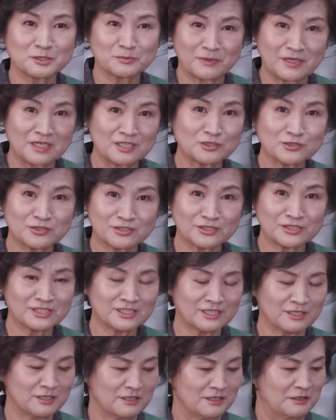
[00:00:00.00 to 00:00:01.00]

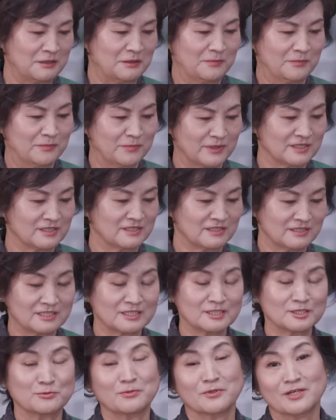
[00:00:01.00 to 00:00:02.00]
sponsored, but this
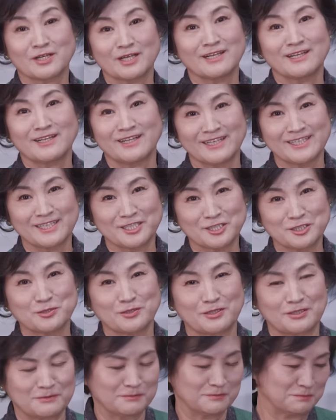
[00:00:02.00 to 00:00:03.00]
is what I like.
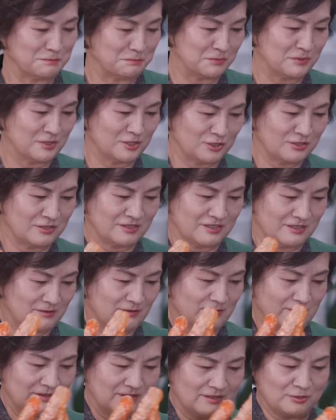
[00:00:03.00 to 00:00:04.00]
So I'm just
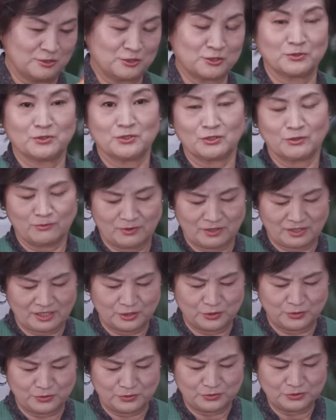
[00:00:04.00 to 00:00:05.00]
showing you what I
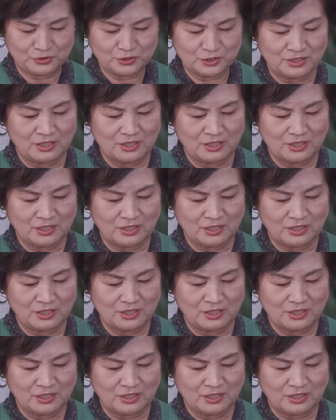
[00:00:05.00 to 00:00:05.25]
use.